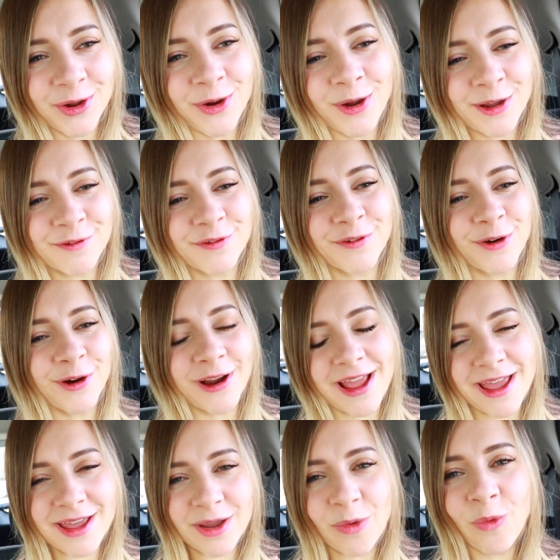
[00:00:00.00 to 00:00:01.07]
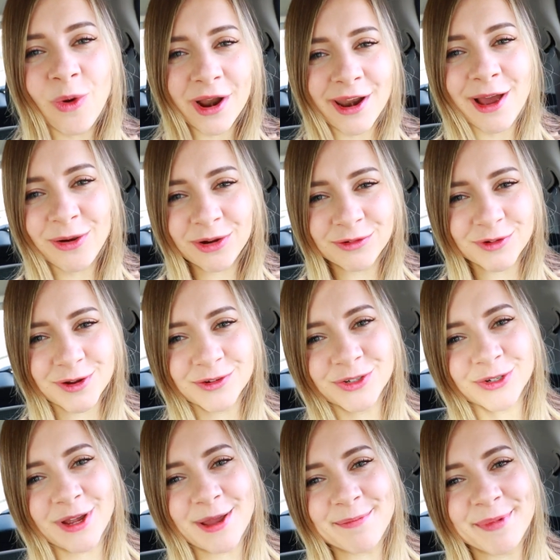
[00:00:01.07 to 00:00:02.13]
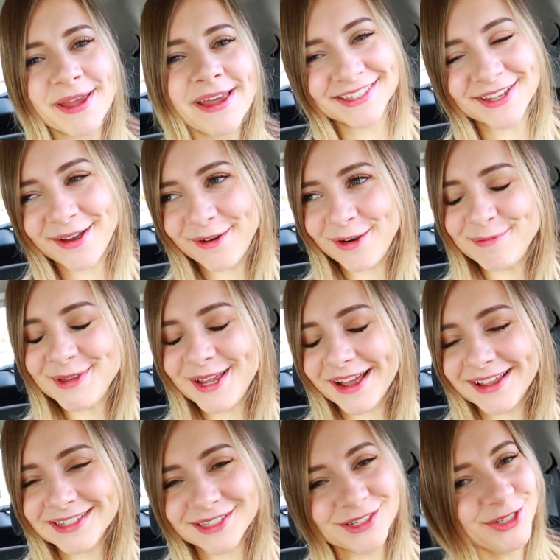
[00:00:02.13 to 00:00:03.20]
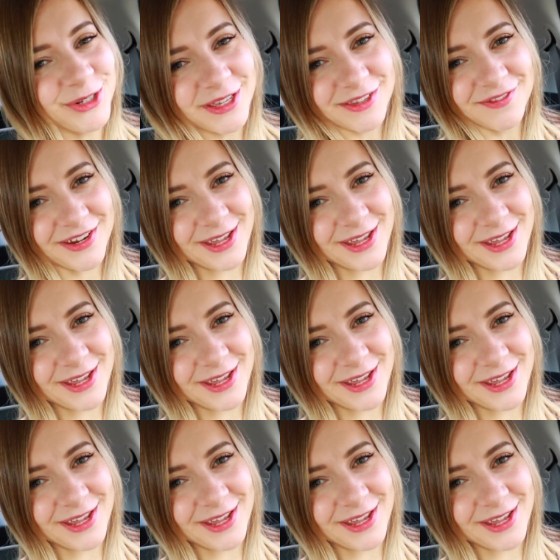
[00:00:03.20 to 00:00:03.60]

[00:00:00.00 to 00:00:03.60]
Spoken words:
going for a 1 hour road trip. So hope you guys enjoy the